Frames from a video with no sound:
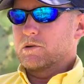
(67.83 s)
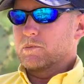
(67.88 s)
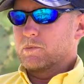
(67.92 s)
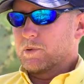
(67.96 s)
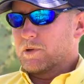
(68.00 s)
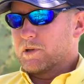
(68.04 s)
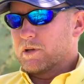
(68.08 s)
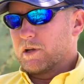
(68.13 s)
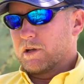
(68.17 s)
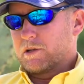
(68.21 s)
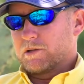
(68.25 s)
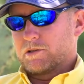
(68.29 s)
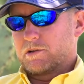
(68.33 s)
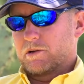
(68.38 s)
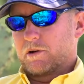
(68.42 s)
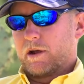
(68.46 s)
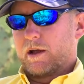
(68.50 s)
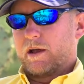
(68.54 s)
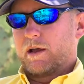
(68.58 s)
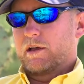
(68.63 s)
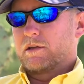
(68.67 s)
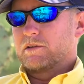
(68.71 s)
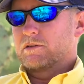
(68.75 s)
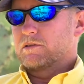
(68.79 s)
to protect your
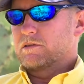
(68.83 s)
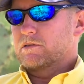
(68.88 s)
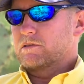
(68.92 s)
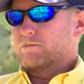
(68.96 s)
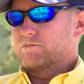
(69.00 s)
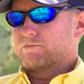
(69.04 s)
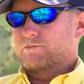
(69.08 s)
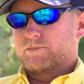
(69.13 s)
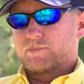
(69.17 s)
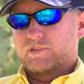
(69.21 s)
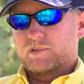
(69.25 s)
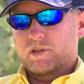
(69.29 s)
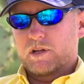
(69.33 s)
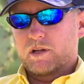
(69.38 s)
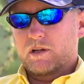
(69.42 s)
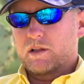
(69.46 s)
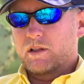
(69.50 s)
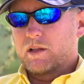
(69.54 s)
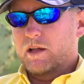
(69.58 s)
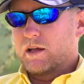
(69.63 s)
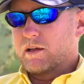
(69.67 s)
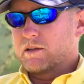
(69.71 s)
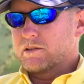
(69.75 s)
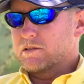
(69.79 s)
eyes.
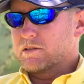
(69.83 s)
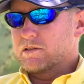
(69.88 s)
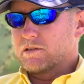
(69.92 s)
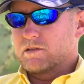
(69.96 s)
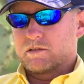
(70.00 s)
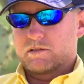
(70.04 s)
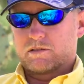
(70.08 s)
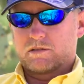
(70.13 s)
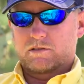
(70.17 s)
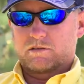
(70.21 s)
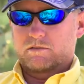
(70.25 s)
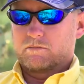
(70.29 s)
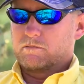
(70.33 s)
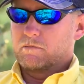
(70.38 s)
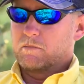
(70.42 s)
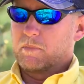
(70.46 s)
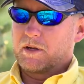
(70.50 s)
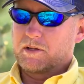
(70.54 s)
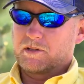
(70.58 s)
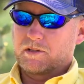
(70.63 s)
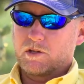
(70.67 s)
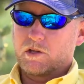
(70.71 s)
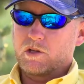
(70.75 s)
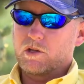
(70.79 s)
Sunglasses
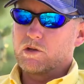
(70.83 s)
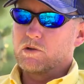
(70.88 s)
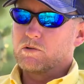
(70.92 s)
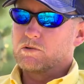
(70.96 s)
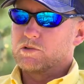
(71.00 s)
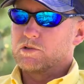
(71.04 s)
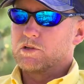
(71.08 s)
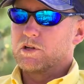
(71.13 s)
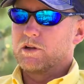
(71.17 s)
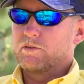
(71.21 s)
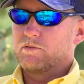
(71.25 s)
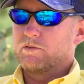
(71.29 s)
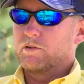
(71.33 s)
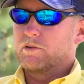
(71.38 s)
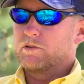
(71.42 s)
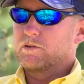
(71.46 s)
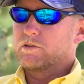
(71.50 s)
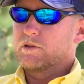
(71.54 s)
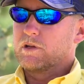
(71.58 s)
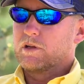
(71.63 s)
makes a huge difference,